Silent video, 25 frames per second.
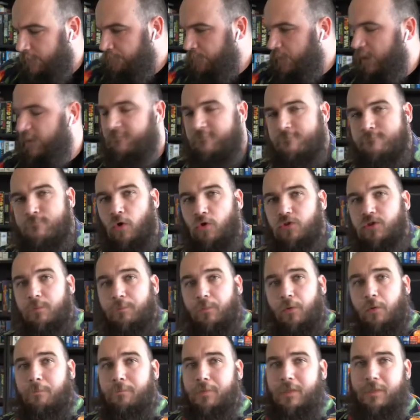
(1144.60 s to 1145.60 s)
If
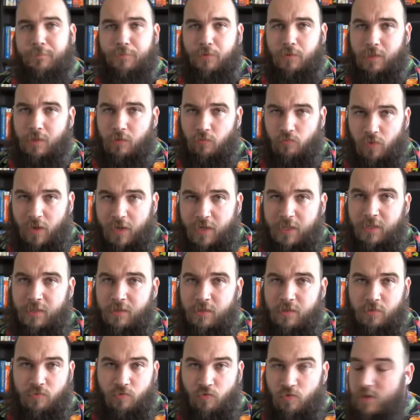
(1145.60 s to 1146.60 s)
multiple people
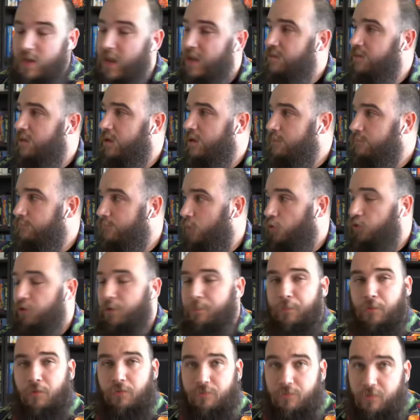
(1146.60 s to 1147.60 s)
are creating
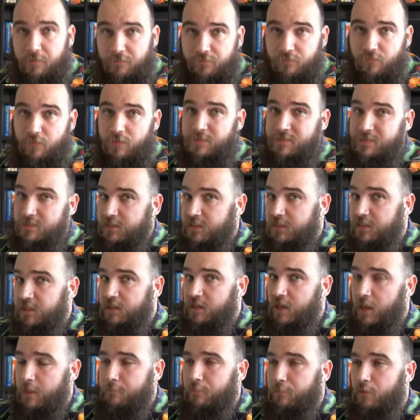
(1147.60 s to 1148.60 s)
multiple different
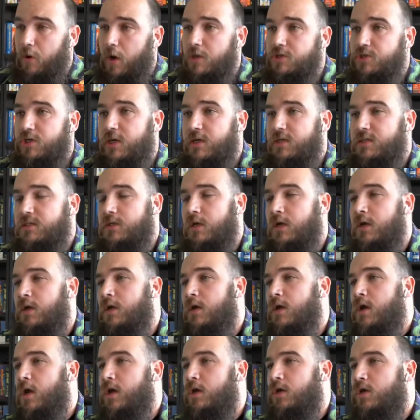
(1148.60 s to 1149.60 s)
CDK projects,
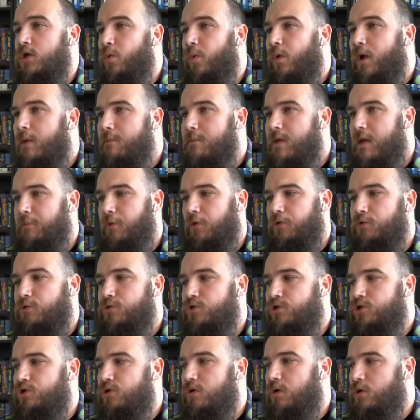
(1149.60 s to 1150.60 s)
you want to be able
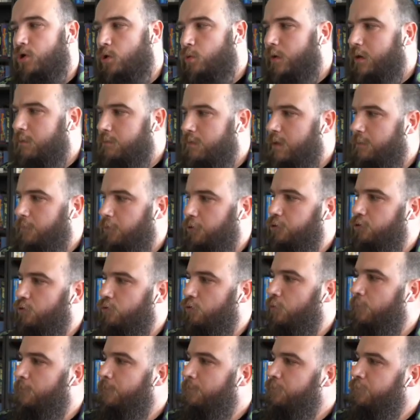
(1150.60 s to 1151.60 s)

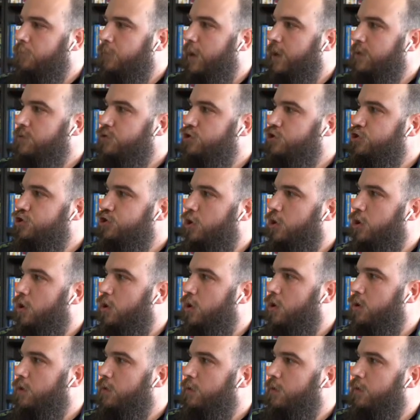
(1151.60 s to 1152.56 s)
to ensure